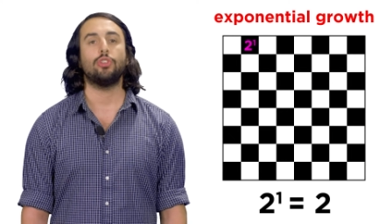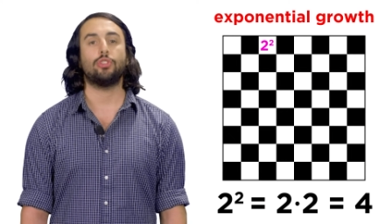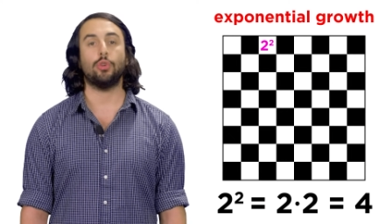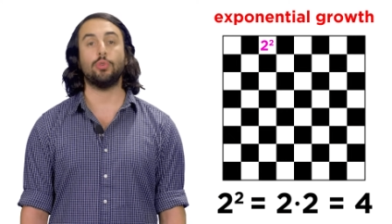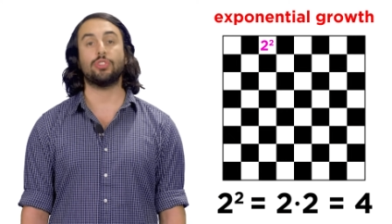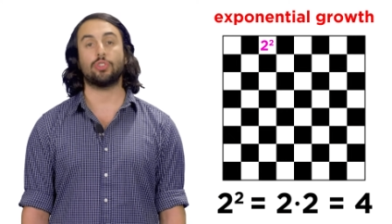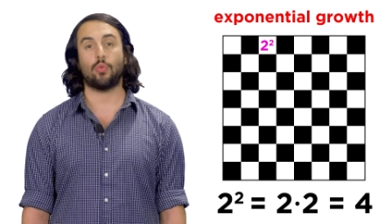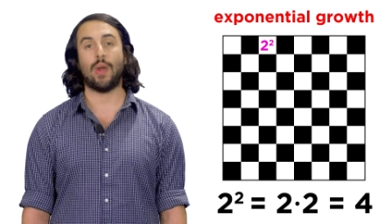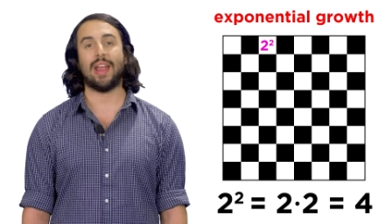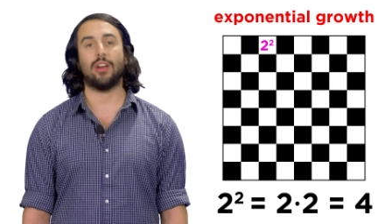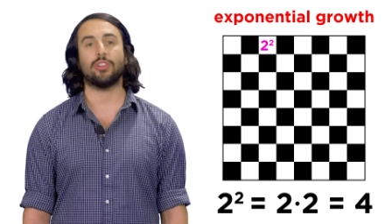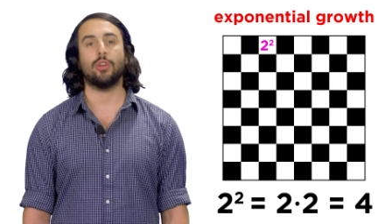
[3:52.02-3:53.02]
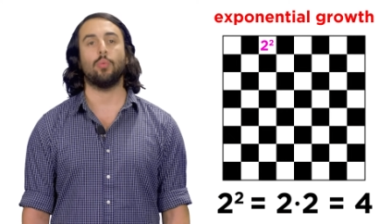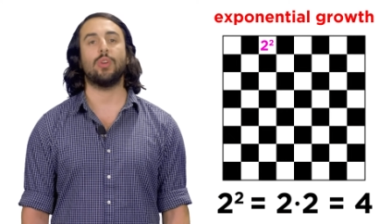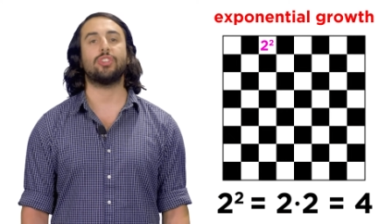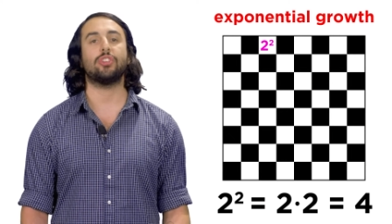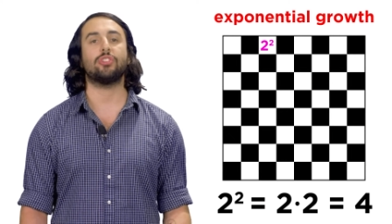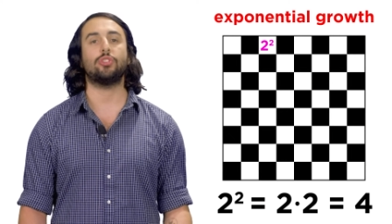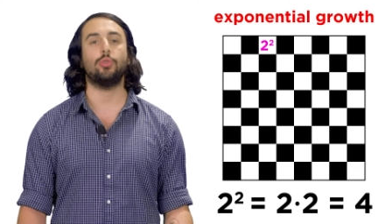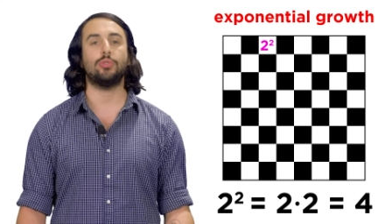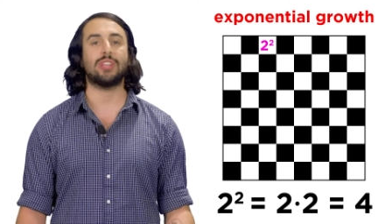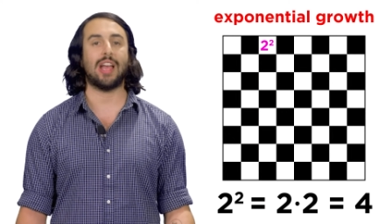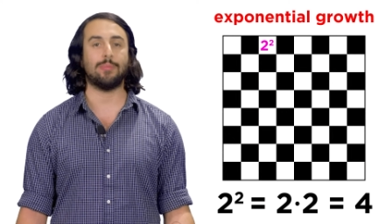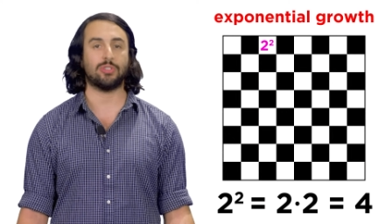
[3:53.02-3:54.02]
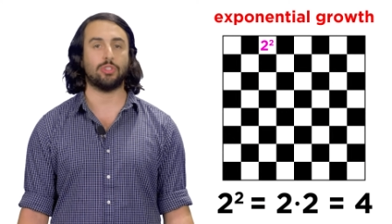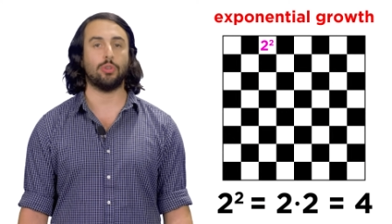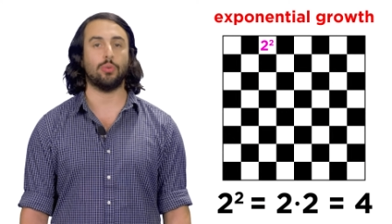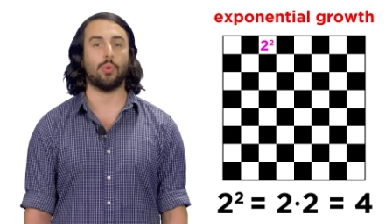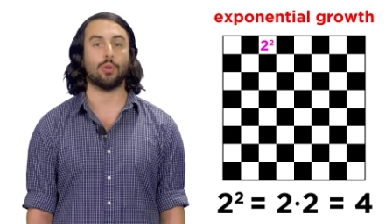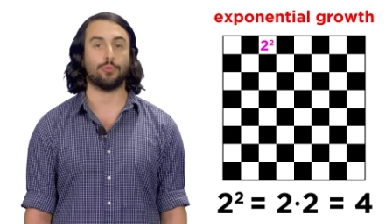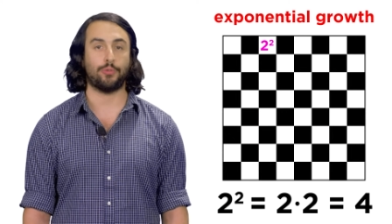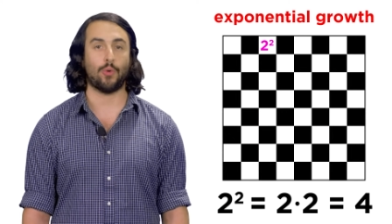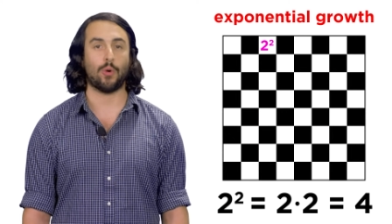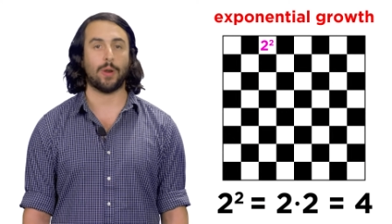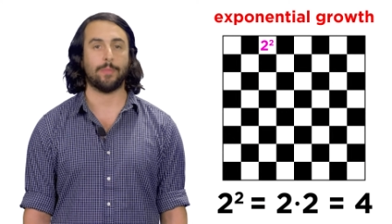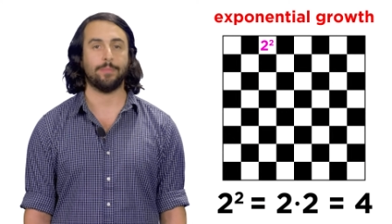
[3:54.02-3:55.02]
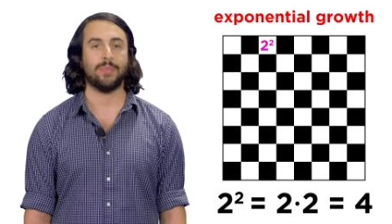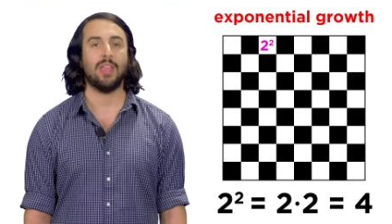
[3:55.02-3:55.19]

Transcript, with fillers: two squared, which is two times two, or four.